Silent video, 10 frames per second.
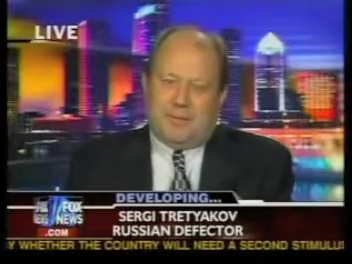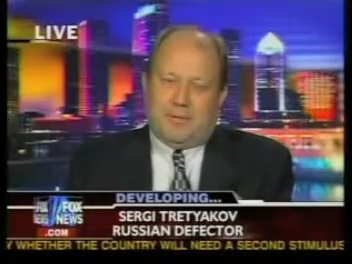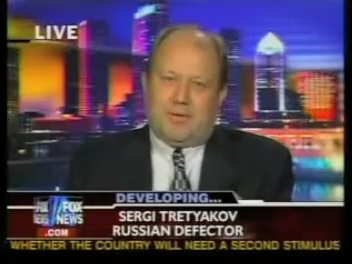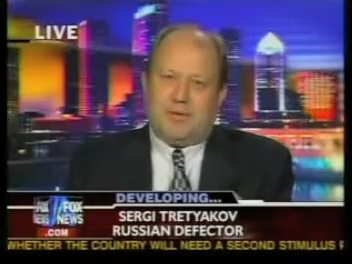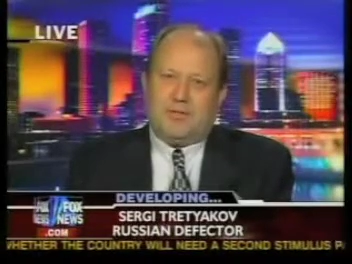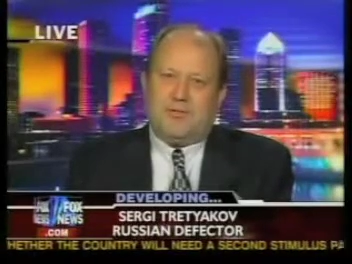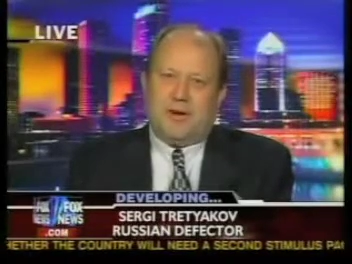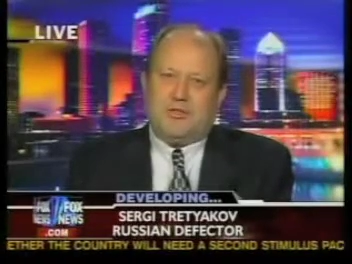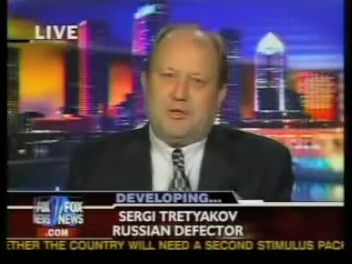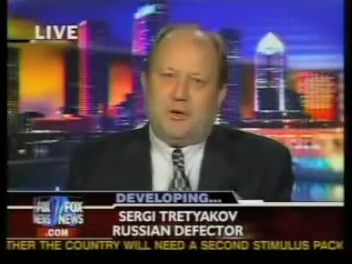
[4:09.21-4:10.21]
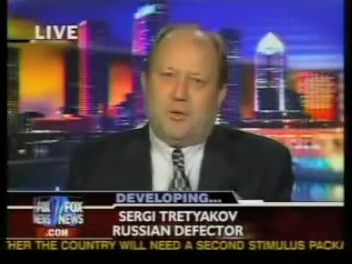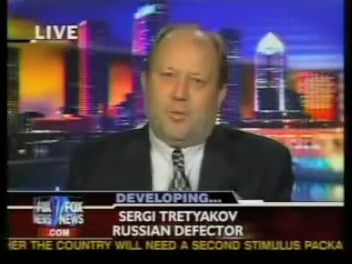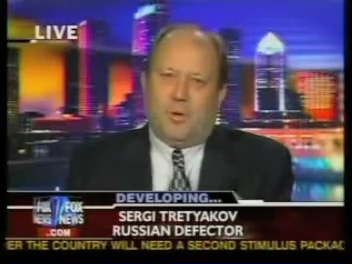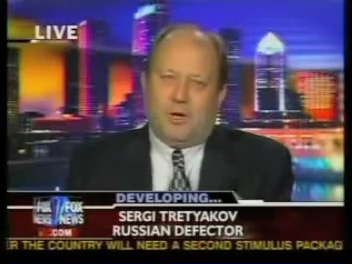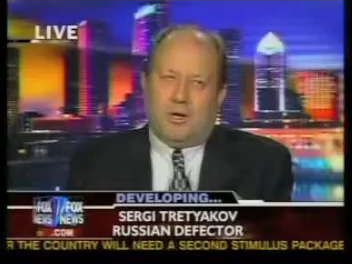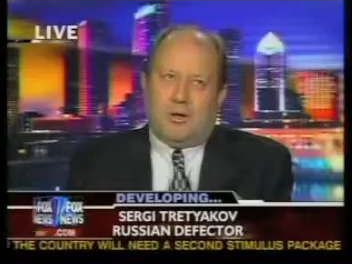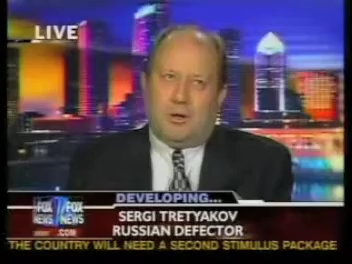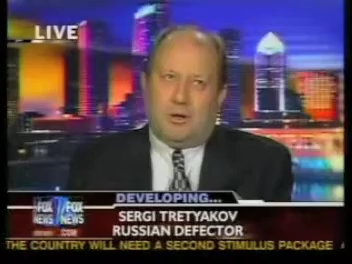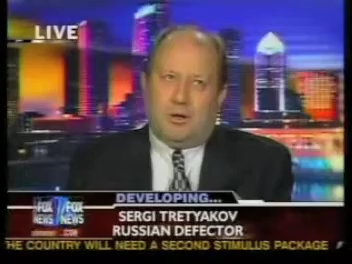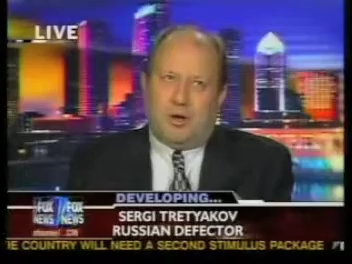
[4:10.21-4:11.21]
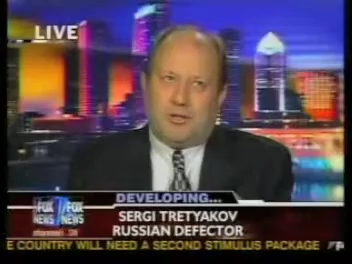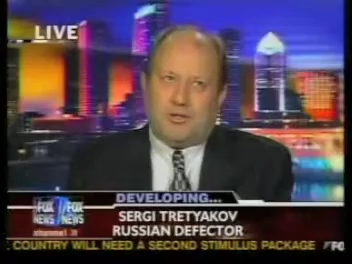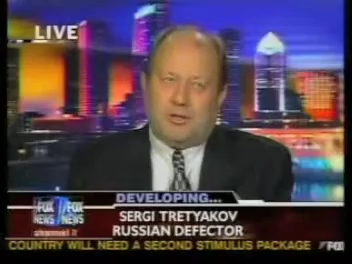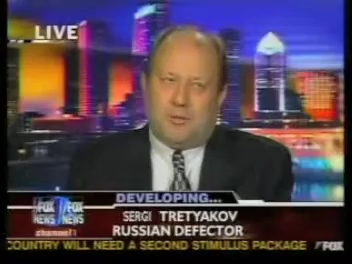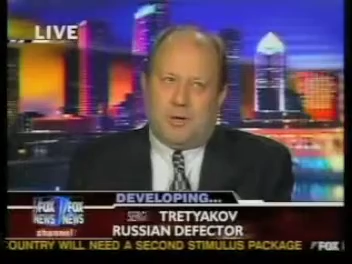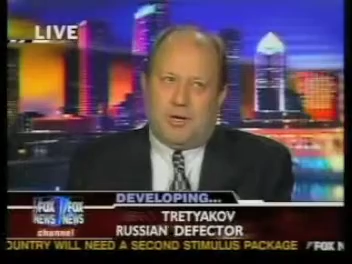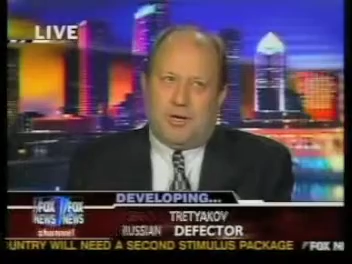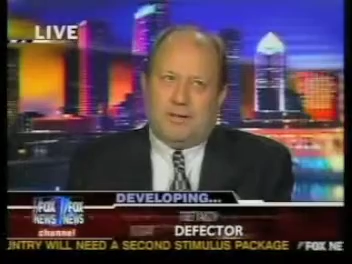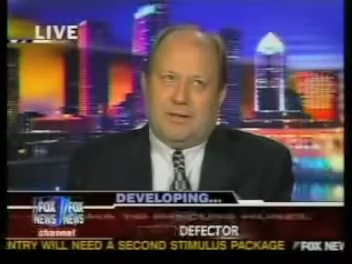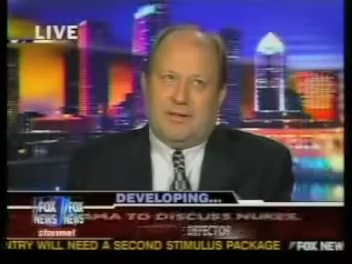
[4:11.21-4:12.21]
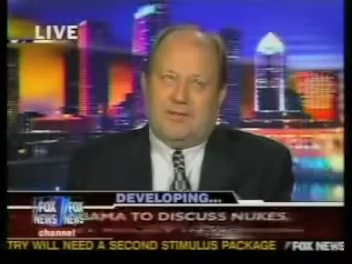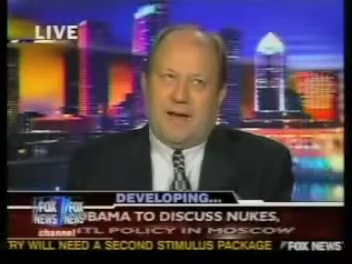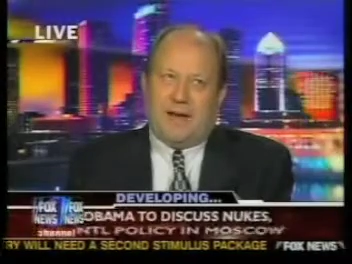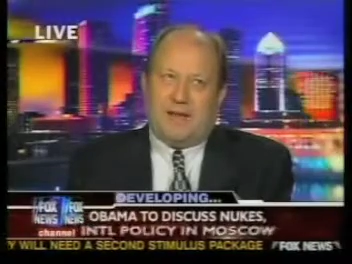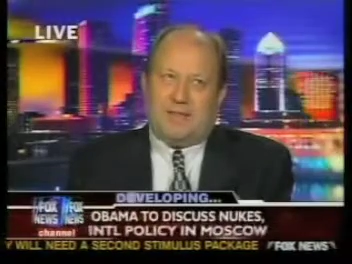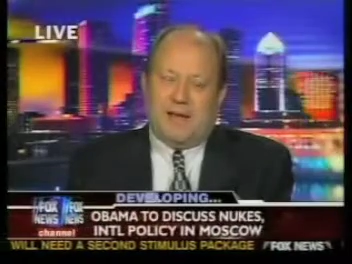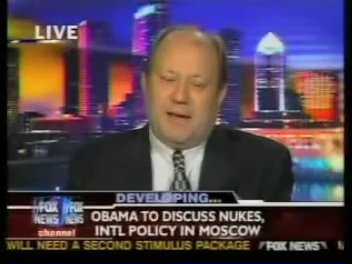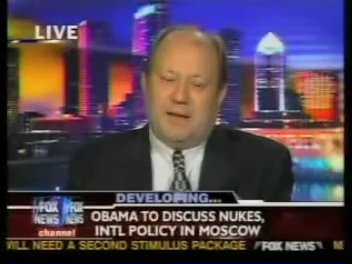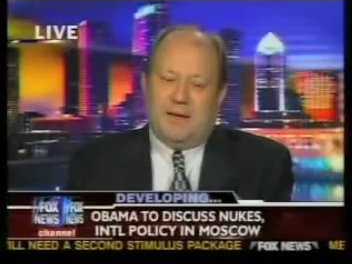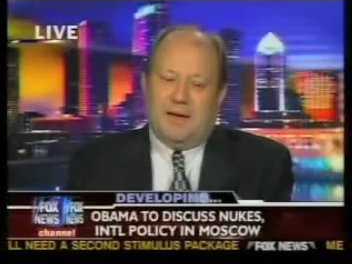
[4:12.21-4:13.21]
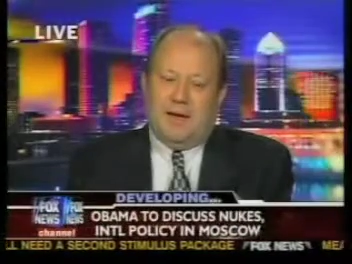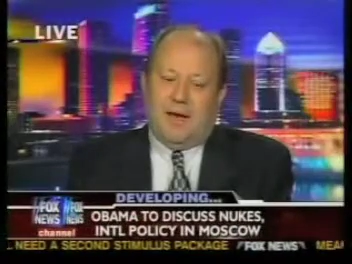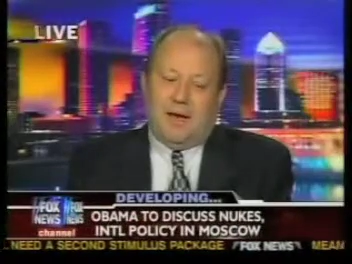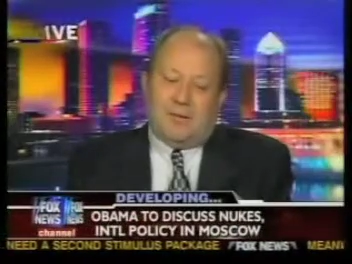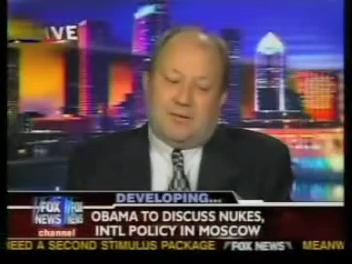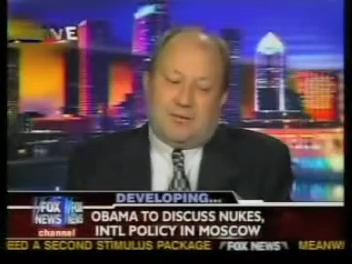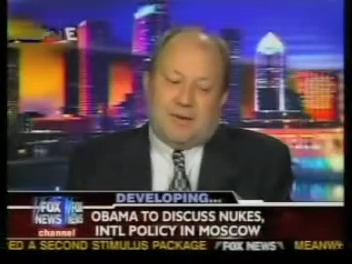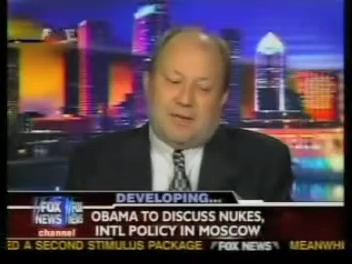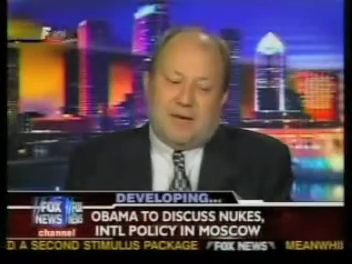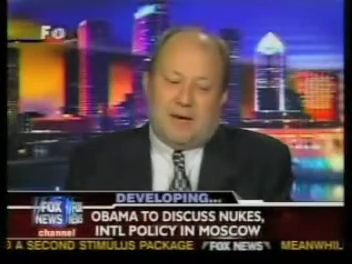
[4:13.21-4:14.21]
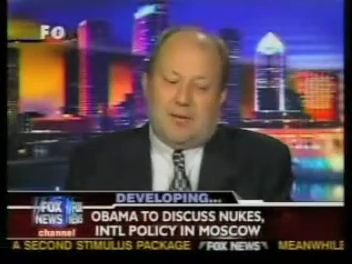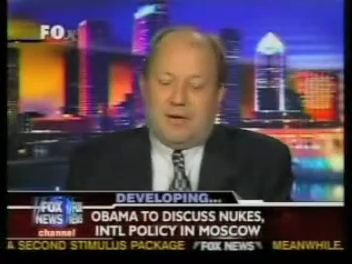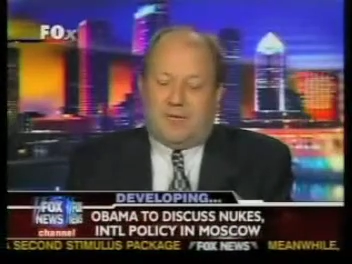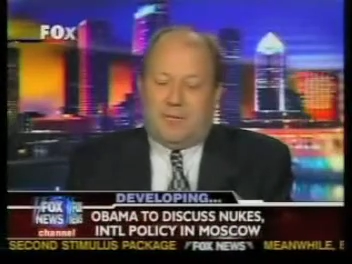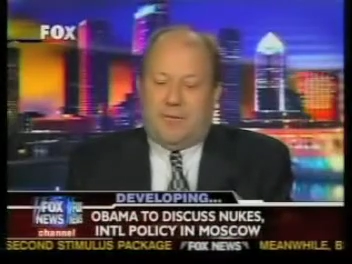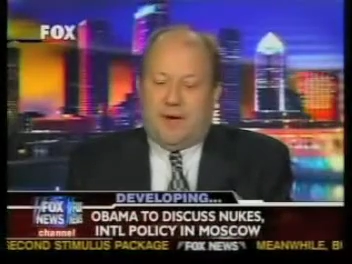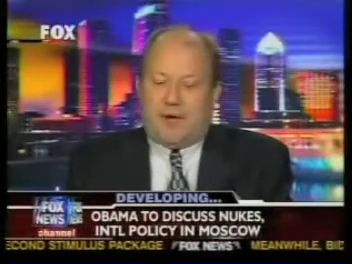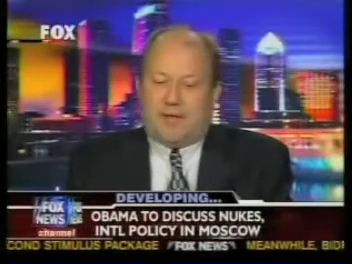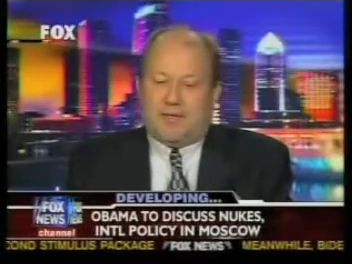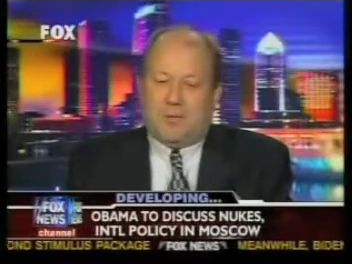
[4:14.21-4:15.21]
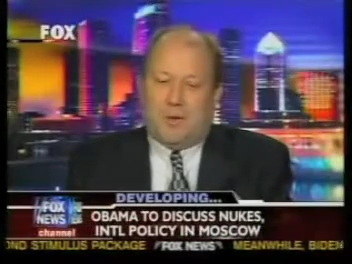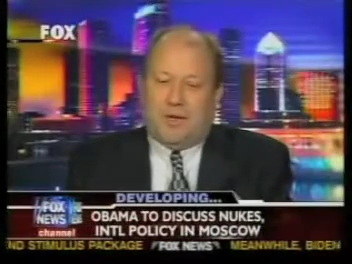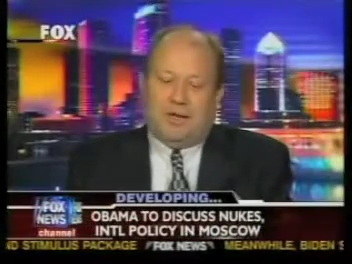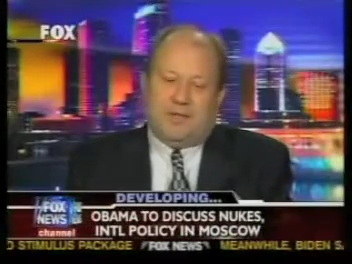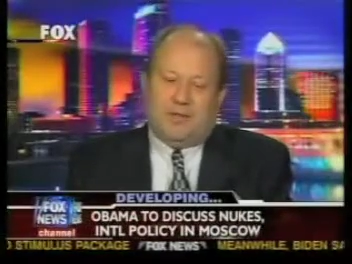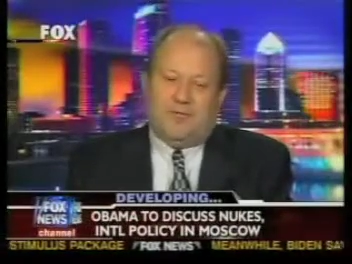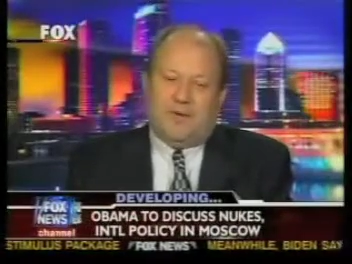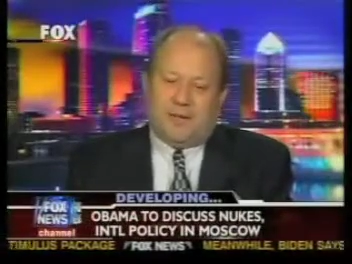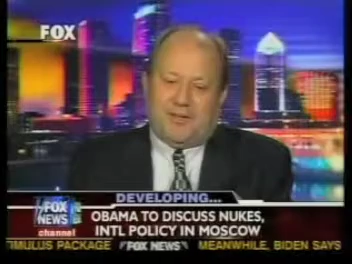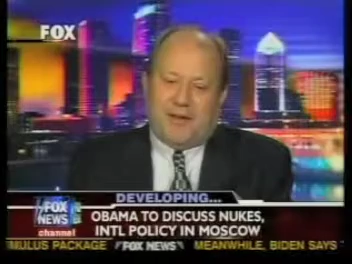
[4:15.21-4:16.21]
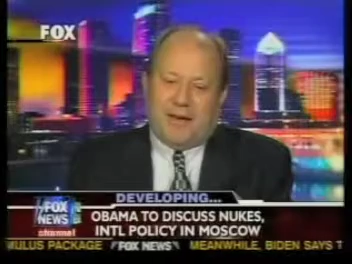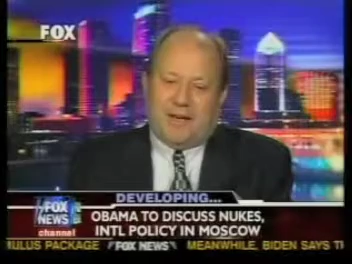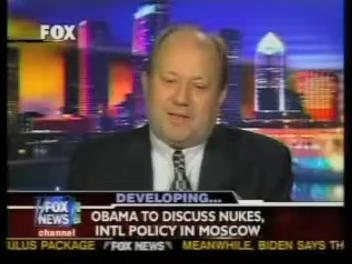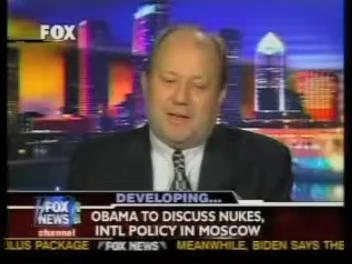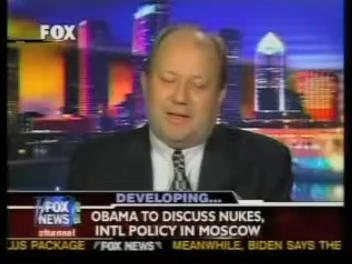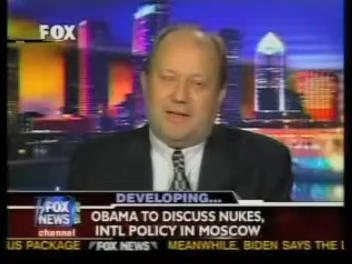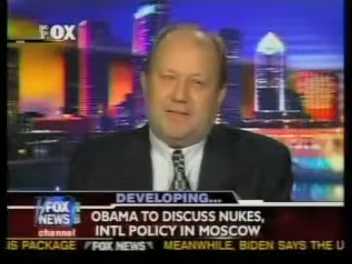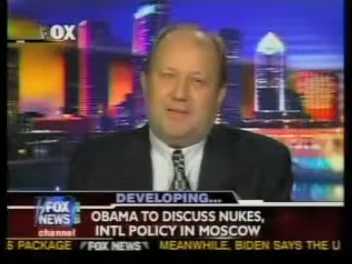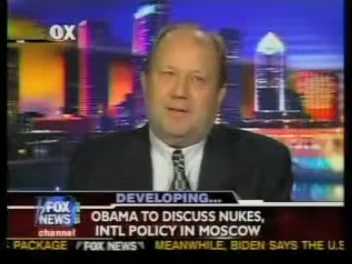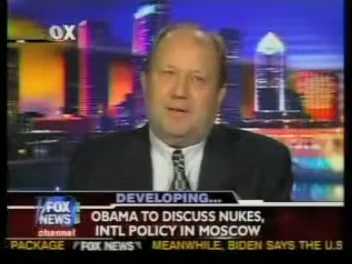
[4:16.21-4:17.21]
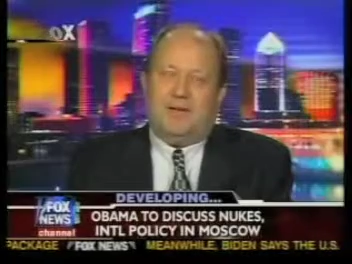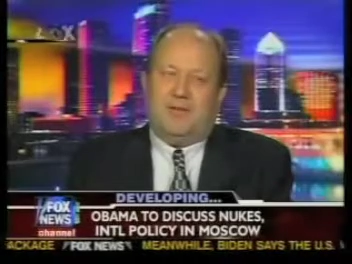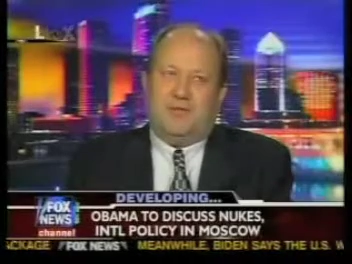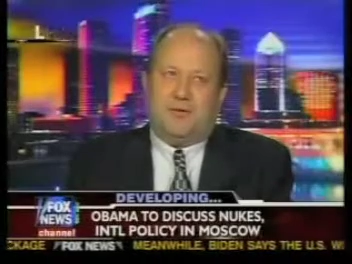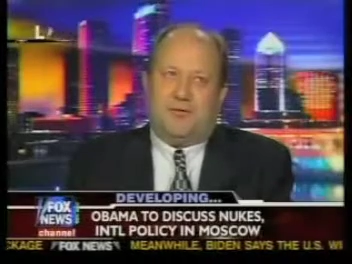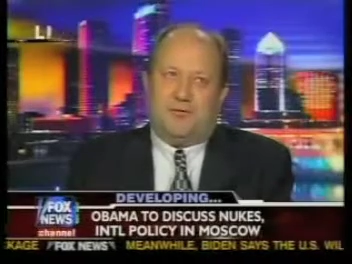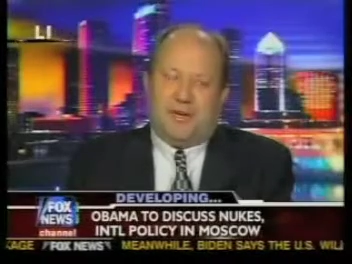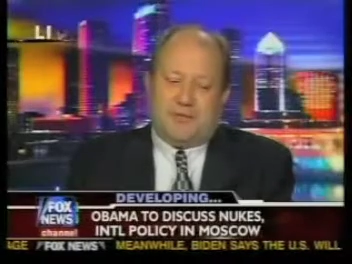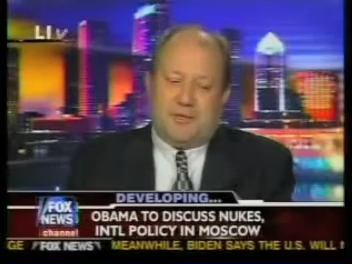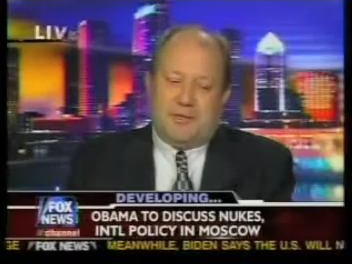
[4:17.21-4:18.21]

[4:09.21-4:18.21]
Because Russia lost the world in Afghanistan, and right now, if Americans will defeat Afghanistan, it's in the interests of Russia.